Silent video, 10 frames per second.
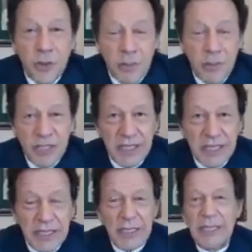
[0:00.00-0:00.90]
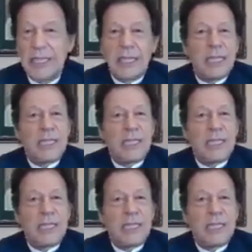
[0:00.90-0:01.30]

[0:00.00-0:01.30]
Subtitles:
Hindu supremacy.